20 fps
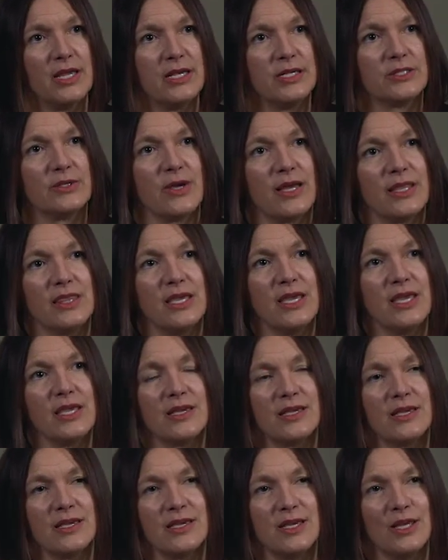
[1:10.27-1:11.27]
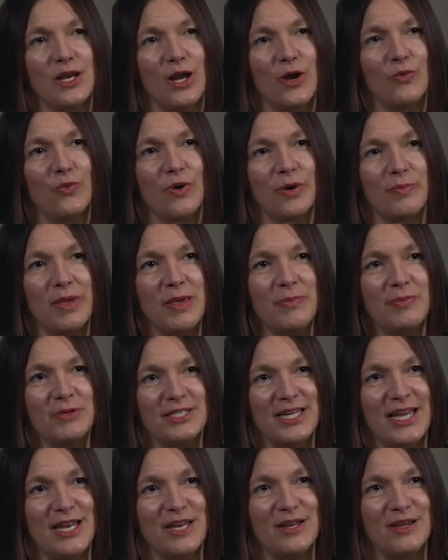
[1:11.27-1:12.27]
So I think, you know, where people
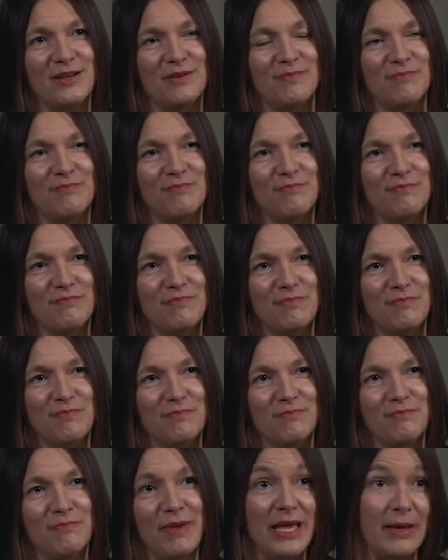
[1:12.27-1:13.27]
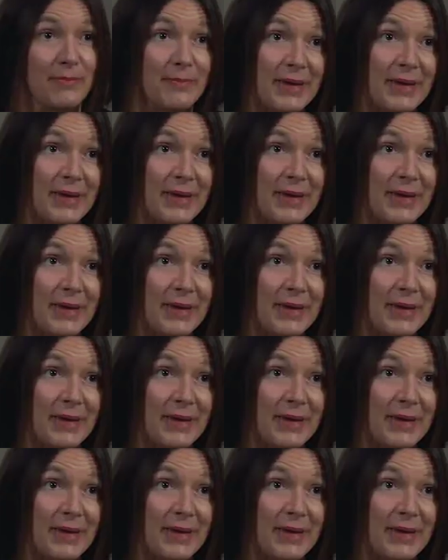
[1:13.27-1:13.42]
tend to make